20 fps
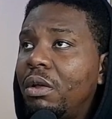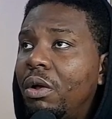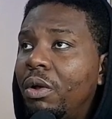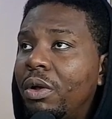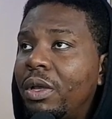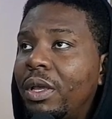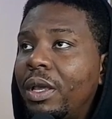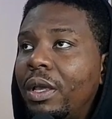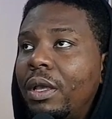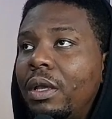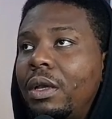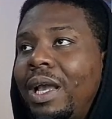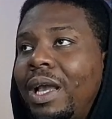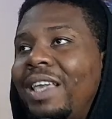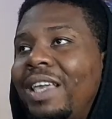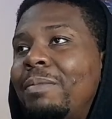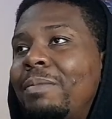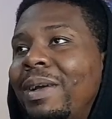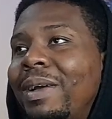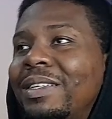Okay,
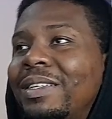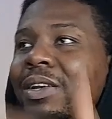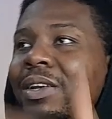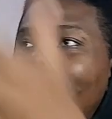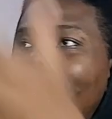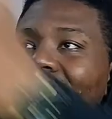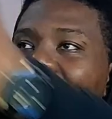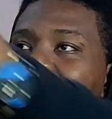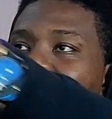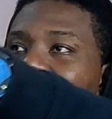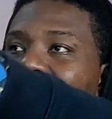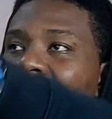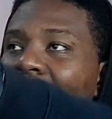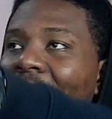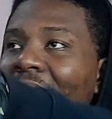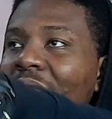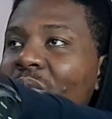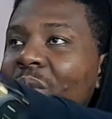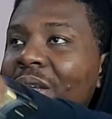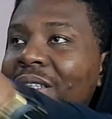can you imagine? Look at where
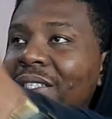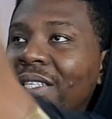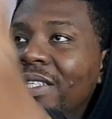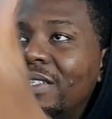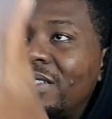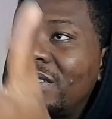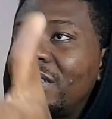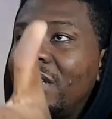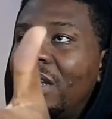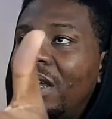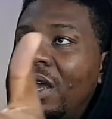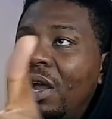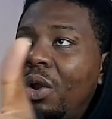it is.